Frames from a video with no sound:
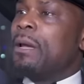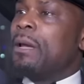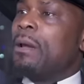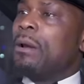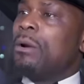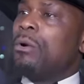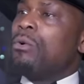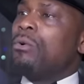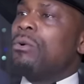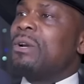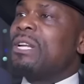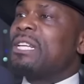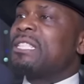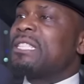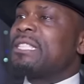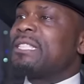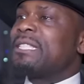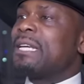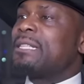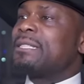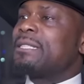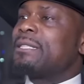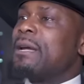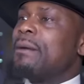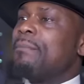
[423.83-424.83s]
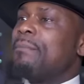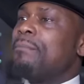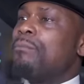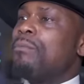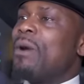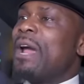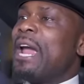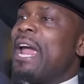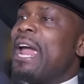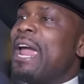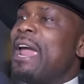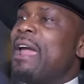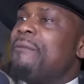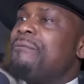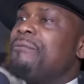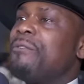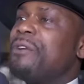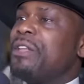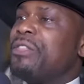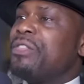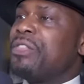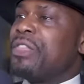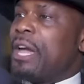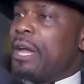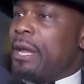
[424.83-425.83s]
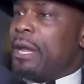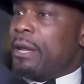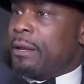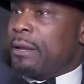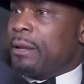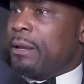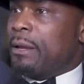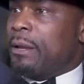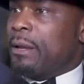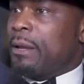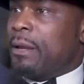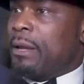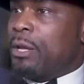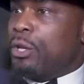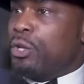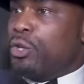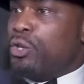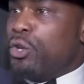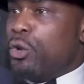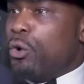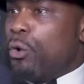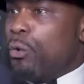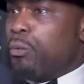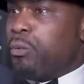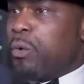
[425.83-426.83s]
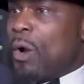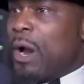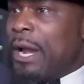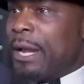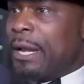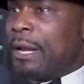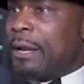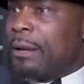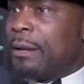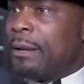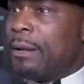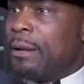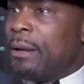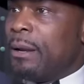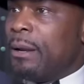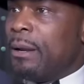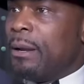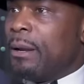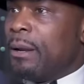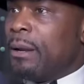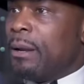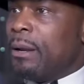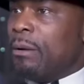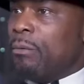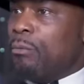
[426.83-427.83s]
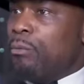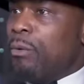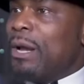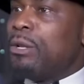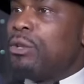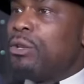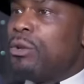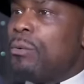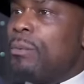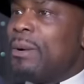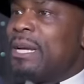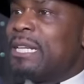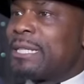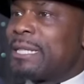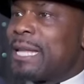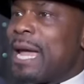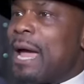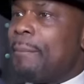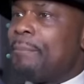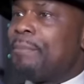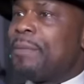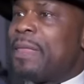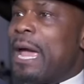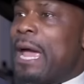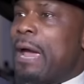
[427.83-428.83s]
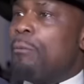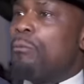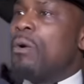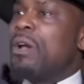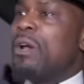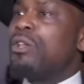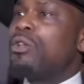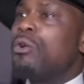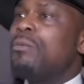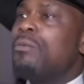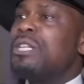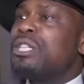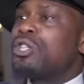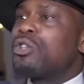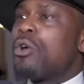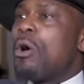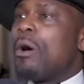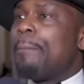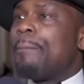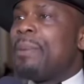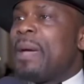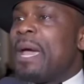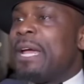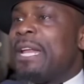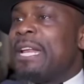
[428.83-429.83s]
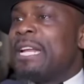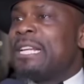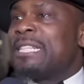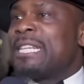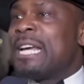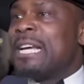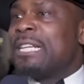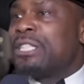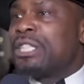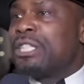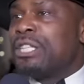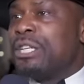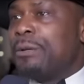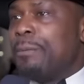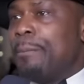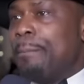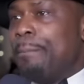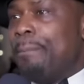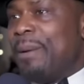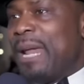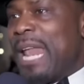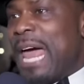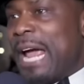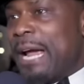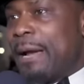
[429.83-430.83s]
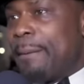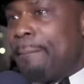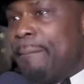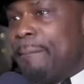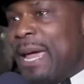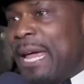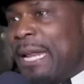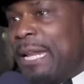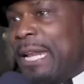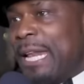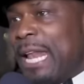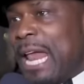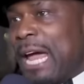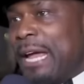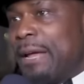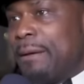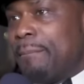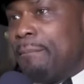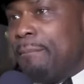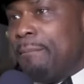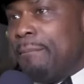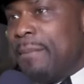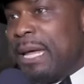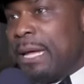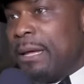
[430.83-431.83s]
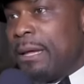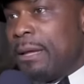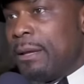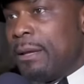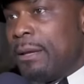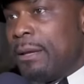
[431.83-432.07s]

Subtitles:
Who the system when everything? You run. When do we stop that? When do we start paying attention to black men like me?